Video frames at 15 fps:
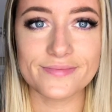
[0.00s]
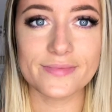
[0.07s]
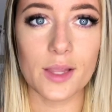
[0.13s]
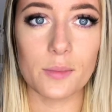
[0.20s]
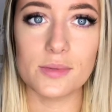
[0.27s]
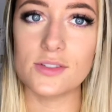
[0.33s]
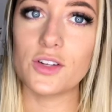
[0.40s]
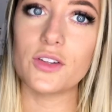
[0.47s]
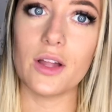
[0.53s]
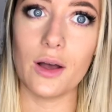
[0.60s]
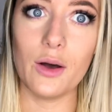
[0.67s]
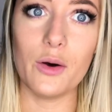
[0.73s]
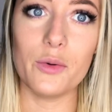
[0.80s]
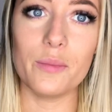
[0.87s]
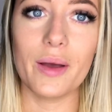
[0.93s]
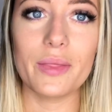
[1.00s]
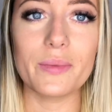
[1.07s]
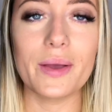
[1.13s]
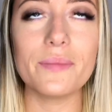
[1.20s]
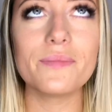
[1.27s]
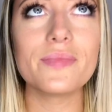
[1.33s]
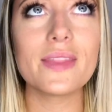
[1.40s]
I'm still not home, by the
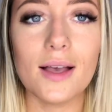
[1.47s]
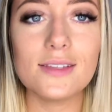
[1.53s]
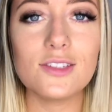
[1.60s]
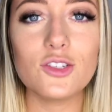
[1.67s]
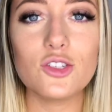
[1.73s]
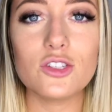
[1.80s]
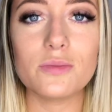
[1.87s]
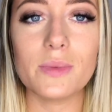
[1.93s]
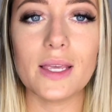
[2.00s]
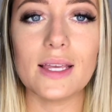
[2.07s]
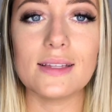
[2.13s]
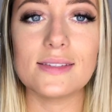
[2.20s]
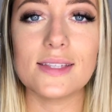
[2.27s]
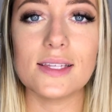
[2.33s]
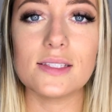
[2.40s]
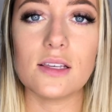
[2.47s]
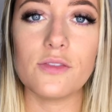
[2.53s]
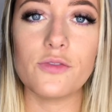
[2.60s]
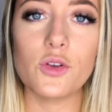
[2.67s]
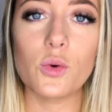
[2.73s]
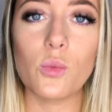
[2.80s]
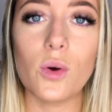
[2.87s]
way. Messages me and says,
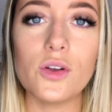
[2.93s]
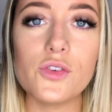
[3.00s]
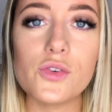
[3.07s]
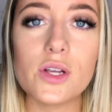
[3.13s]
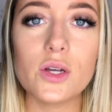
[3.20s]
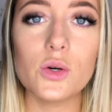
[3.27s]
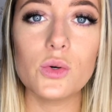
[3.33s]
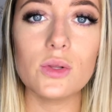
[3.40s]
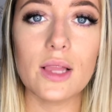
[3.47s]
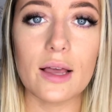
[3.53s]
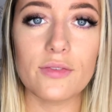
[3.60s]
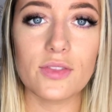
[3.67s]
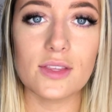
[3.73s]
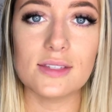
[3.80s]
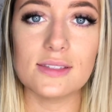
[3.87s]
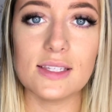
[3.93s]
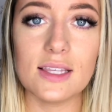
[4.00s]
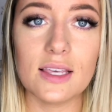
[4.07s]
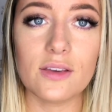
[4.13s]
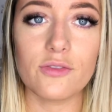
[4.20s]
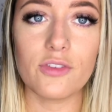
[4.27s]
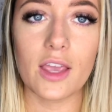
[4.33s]
if you're wondering who left the
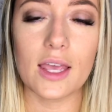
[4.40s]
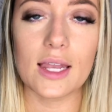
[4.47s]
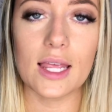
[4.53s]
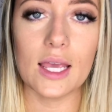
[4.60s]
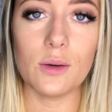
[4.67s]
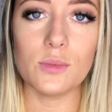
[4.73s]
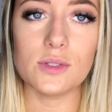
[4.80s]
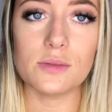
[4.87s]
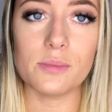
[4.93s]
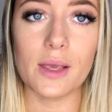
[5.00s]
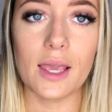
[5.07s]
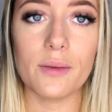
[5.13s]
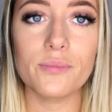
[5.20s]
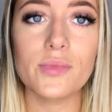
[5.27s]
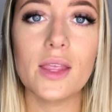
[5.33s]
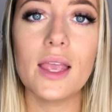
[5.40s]
ceiling fan, it was me.